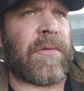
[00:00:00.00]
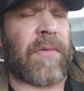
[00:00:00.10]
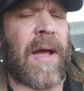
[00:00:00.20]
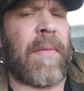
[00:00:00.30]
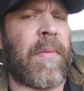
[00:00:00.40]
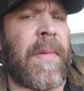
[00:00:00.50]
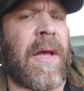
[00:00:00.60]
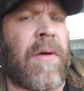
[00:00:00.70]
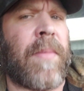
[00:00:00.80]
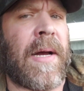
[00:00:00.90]
grab a
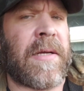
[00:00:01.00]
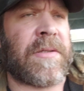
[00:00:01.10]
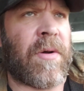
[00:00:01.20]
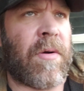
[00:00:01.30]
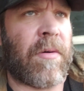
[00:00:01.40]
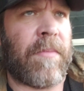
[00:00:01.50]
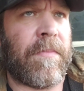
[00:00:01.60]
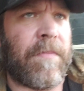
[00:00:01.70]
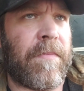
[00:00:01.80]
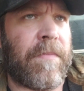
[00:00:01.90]
male by his arm
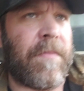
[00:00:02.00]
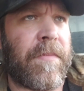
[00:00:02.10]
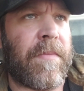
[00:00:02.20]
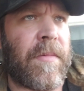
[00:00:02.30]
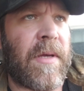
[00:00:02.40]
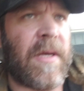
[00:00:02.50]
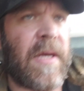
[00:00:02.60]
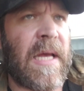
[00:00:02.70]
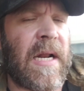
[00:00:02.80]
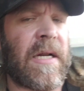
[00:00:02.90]

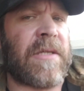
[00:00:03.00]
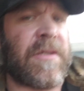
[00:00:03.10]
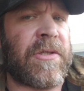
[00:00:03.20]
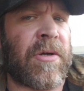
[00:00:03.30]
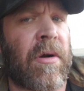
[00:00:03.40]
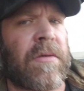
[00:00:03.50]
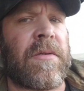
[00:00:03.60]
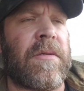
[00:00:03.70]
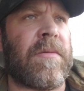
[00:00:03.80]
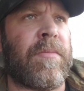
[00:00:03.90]
and I just
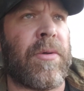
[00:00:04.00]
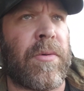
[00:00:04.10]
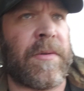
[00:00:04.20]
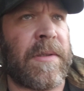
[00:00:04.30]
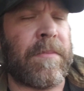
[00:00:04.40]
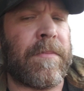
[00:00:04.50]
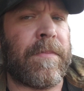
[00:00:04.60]
pulled him,